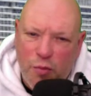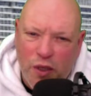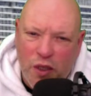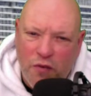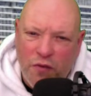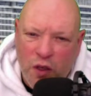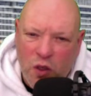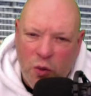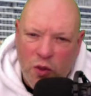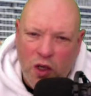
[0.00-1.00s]
Pacific,
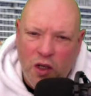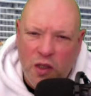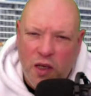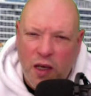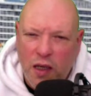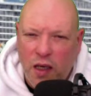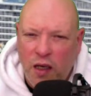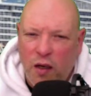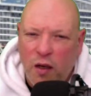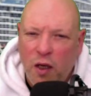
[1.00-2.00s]
so it's going to take in